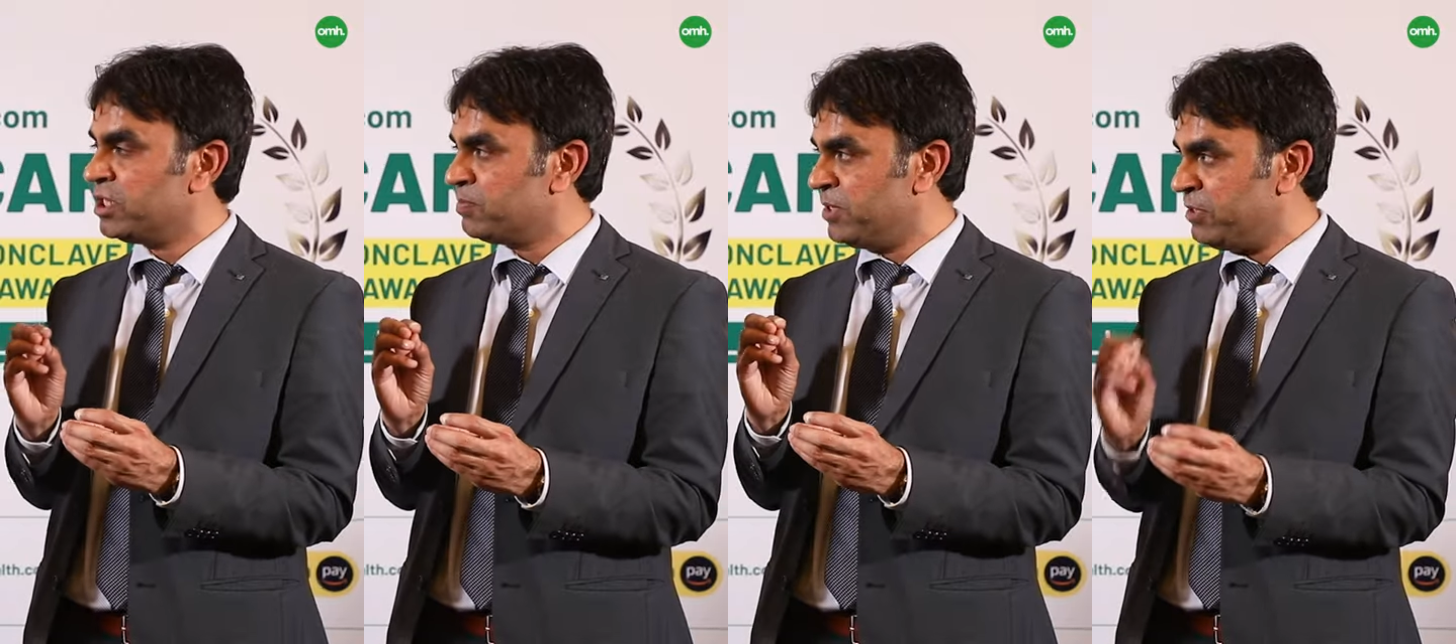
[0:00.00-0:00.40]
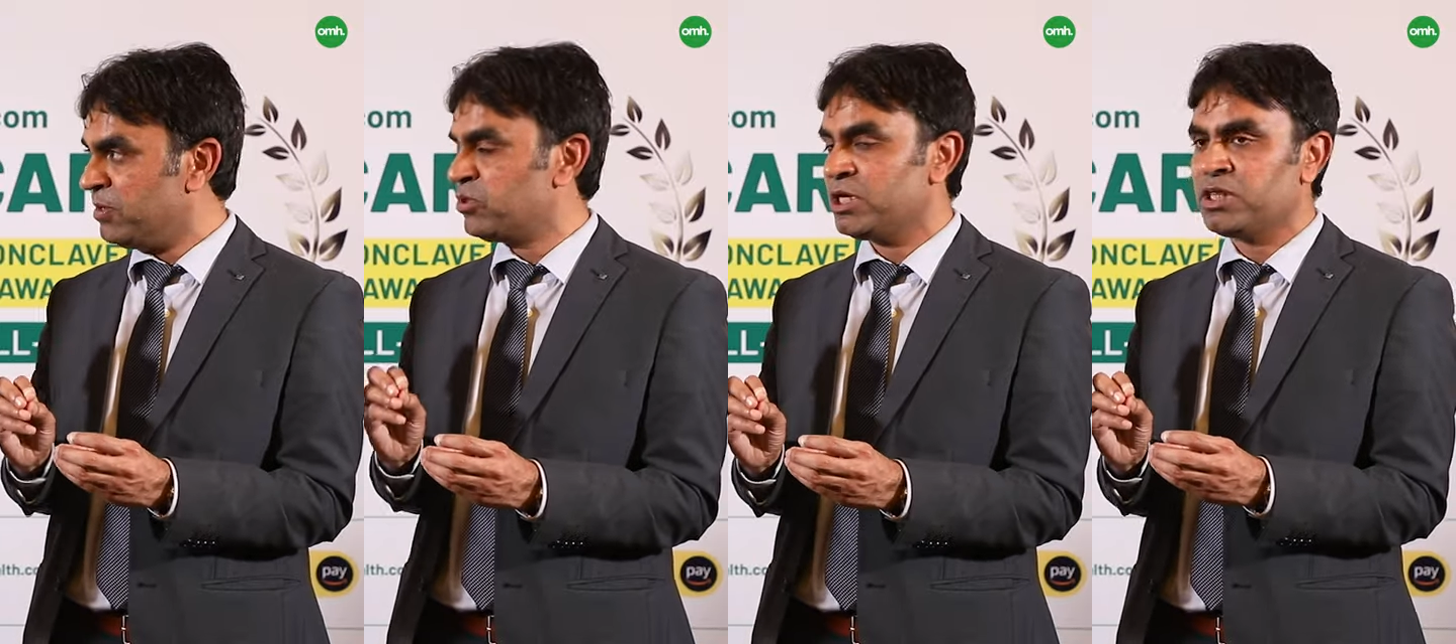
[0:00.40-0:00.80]

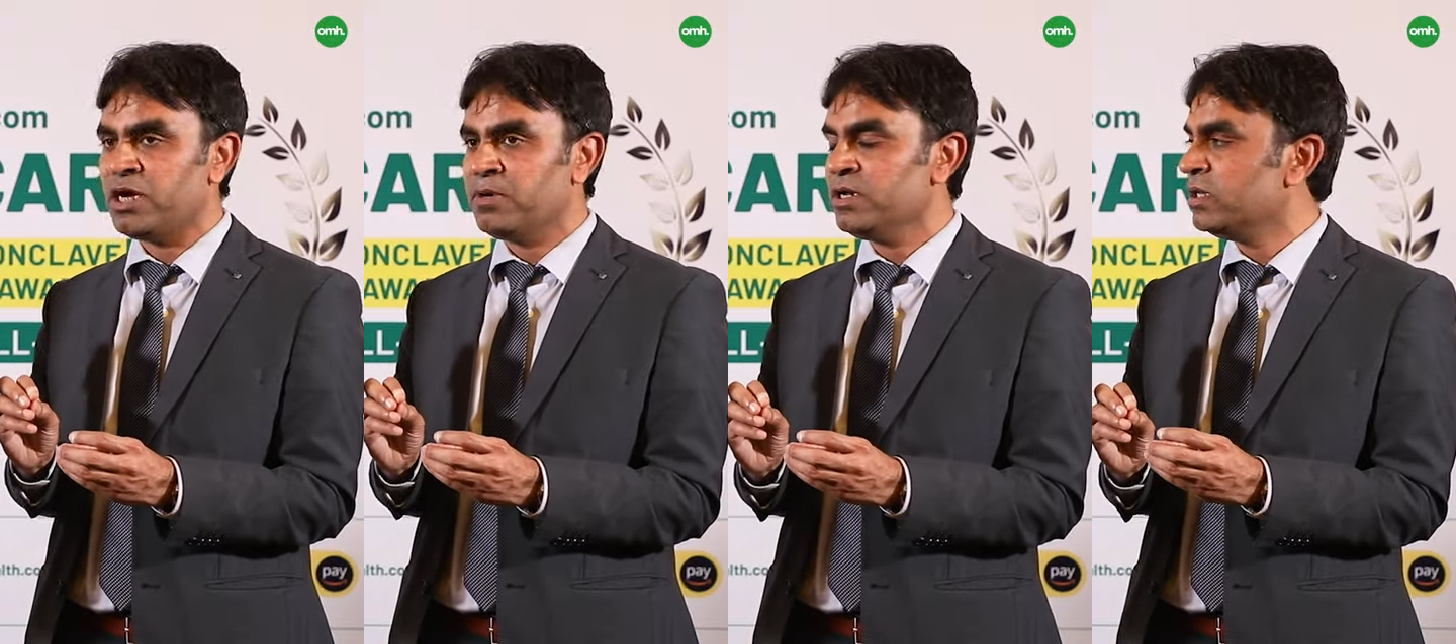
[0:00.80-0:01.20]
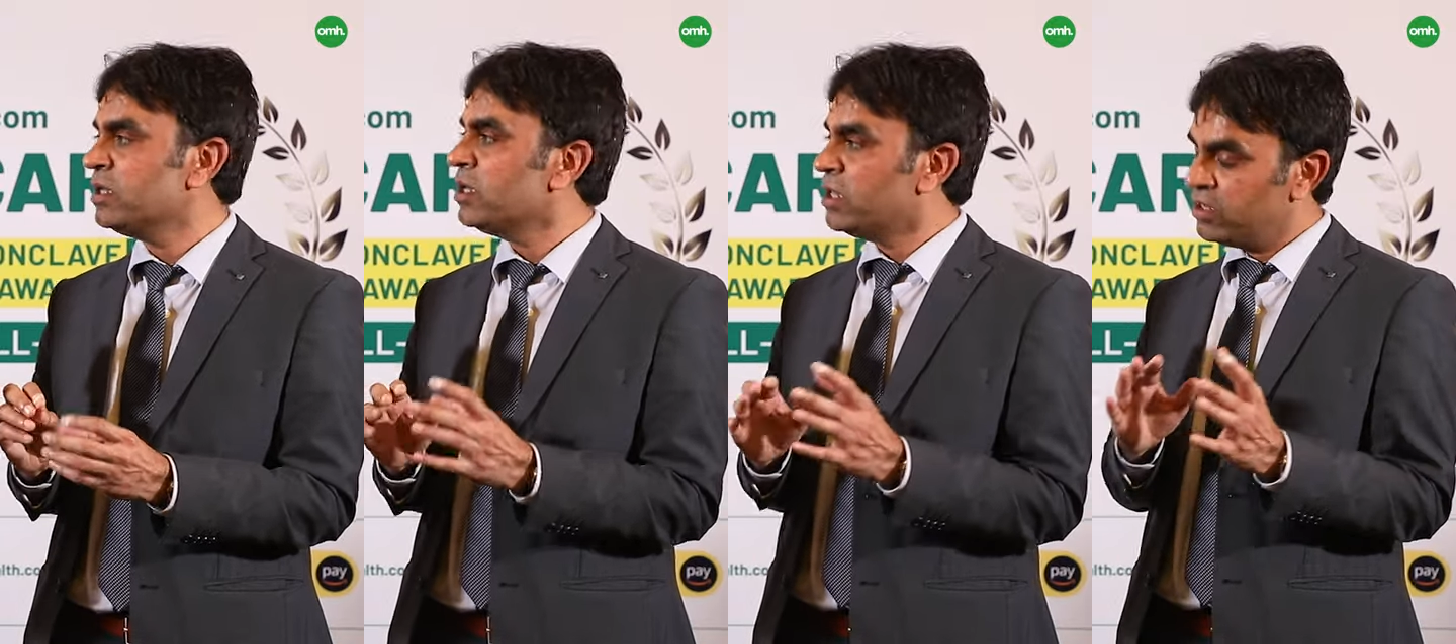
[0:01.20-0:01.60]
Minimum 6 hours,
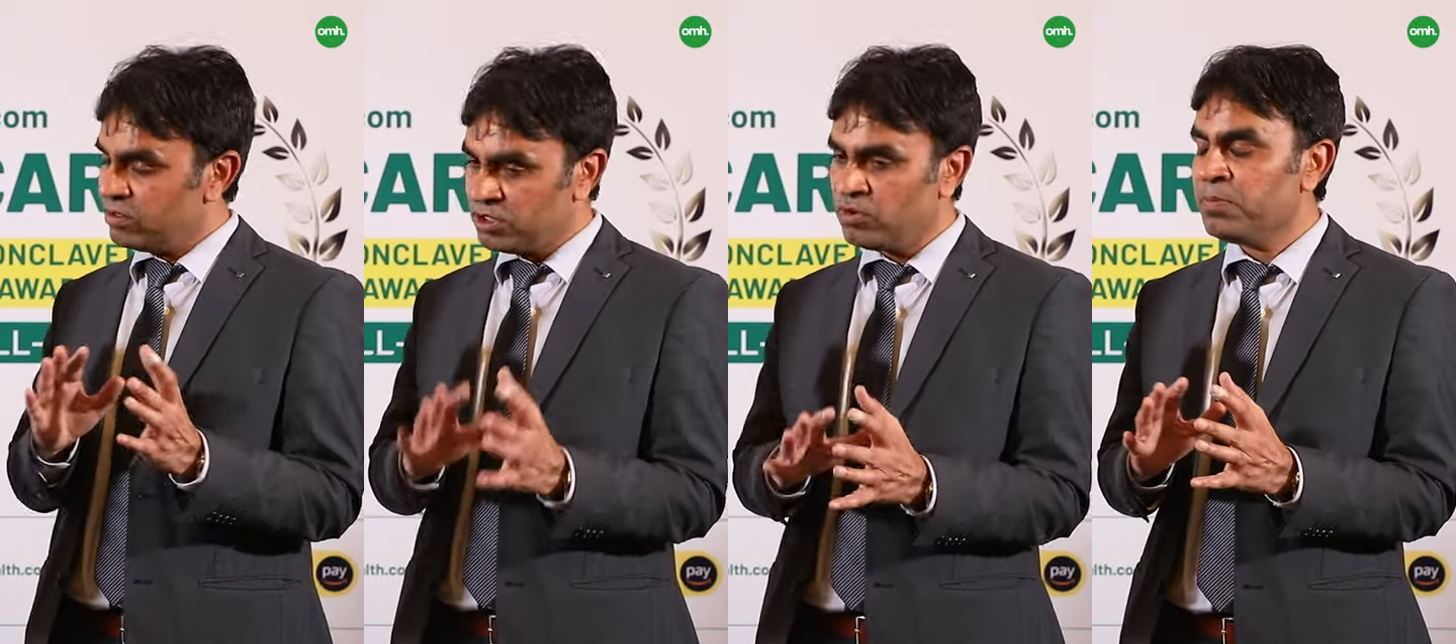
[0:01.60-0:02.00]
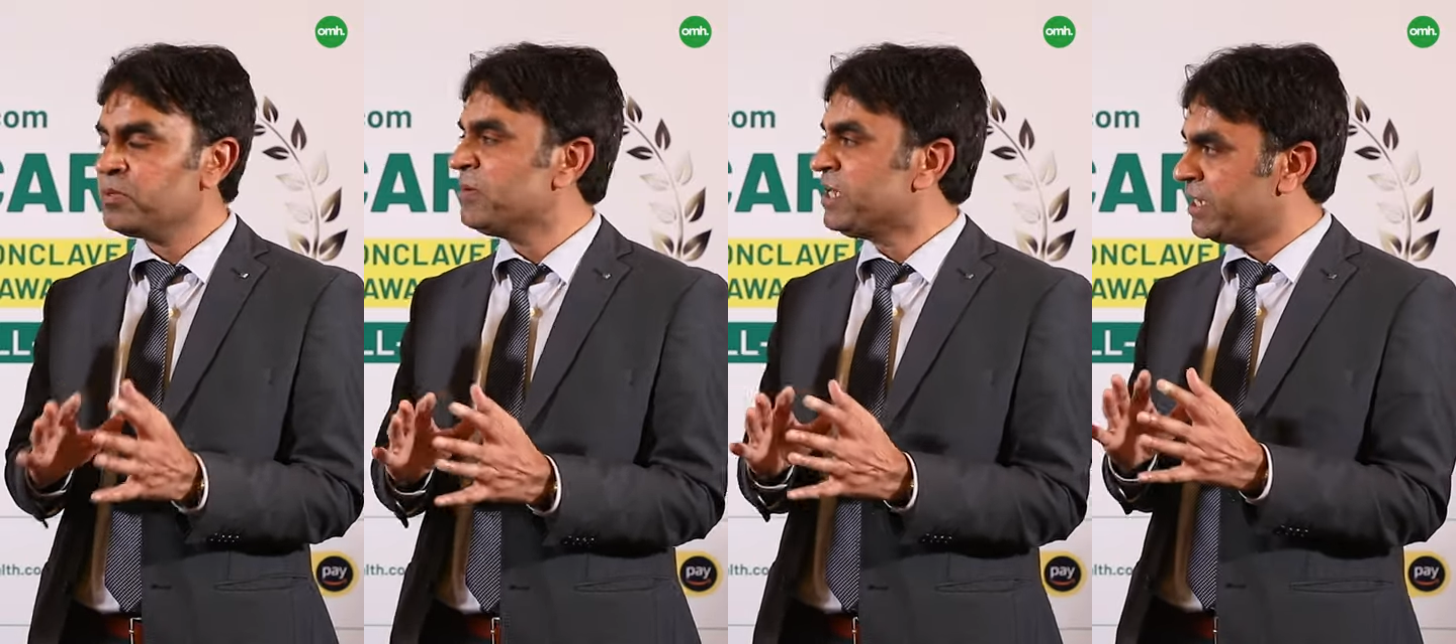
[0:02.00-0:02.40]

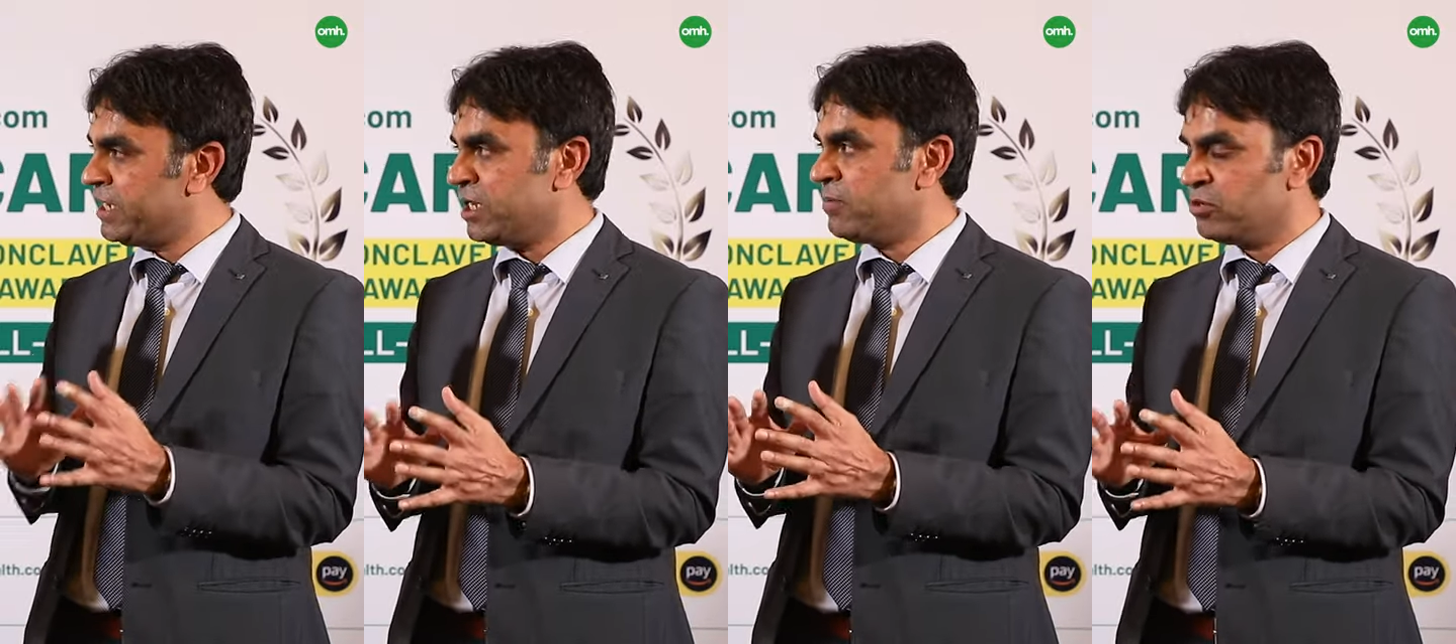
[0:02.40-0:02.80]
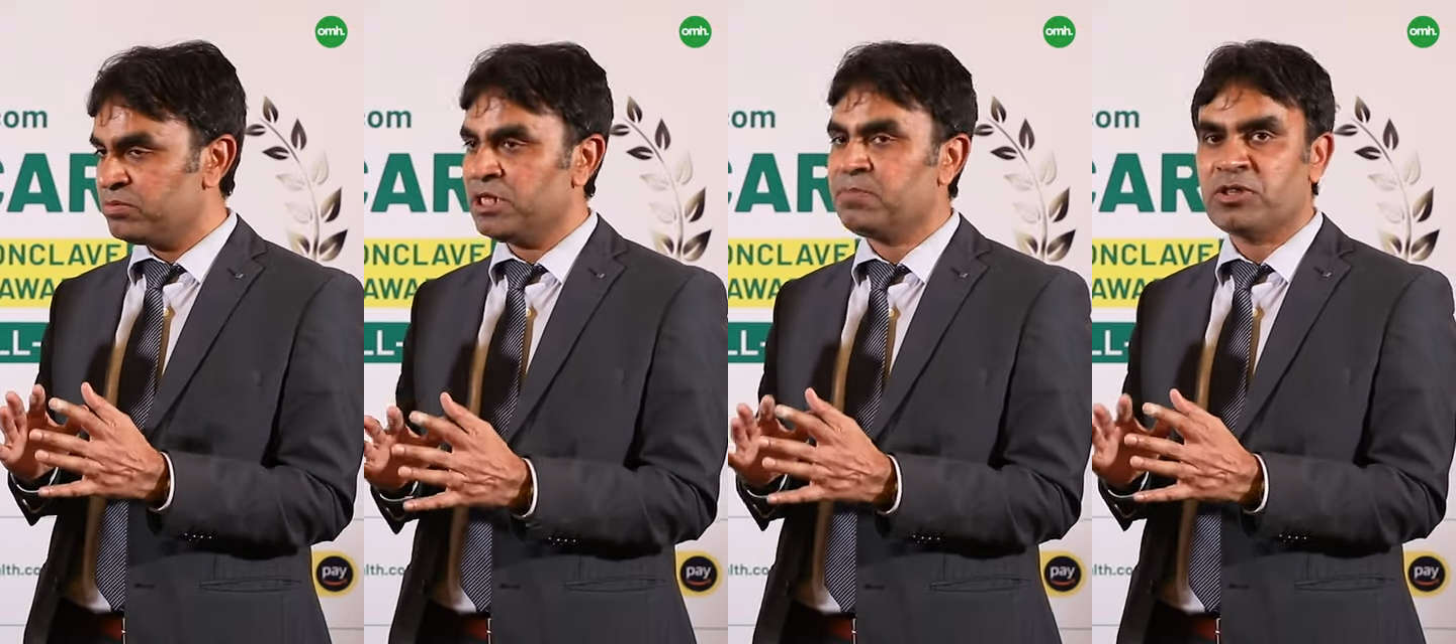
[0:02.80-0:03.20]
optimally 8 hours of
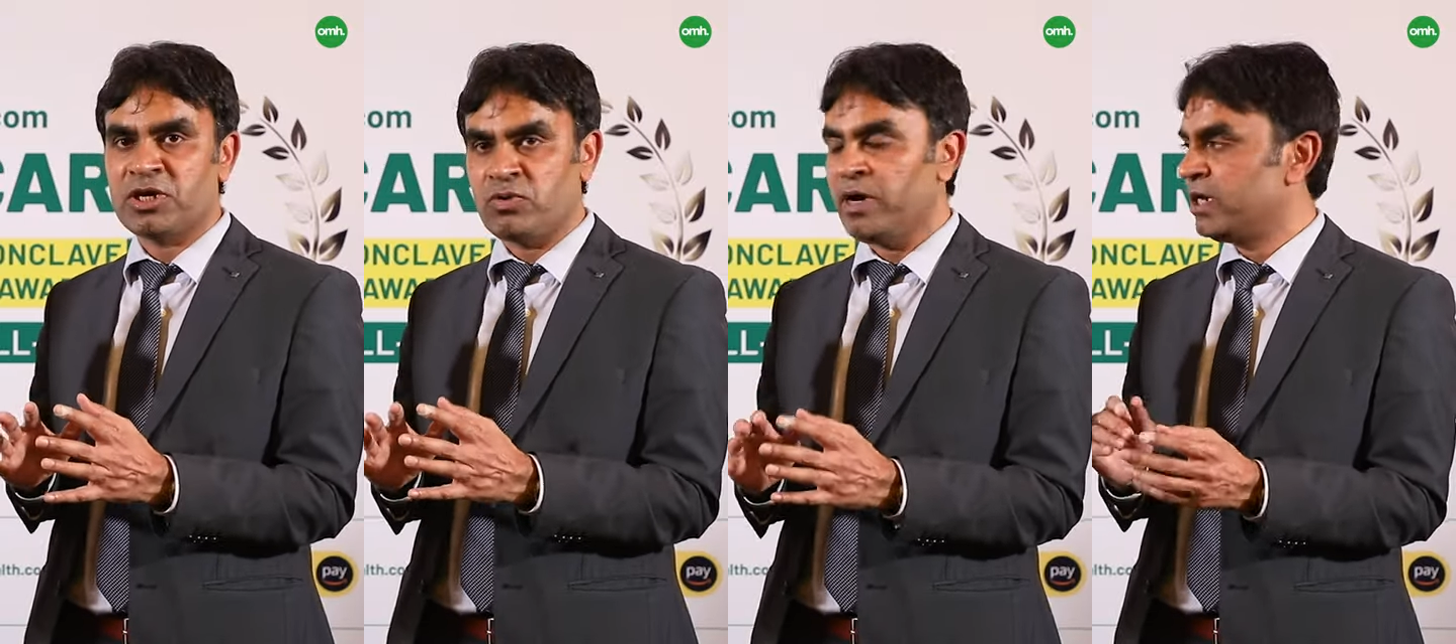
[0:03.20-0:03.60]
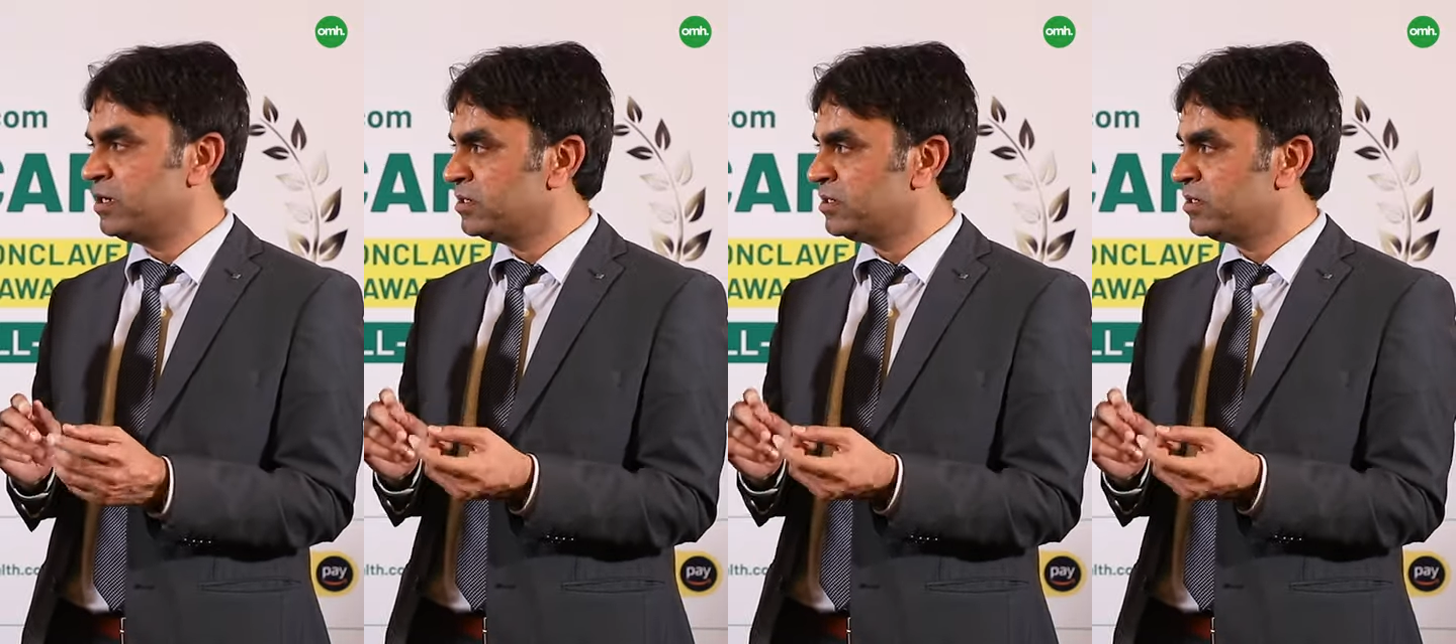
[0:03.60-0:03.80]
sleep is required.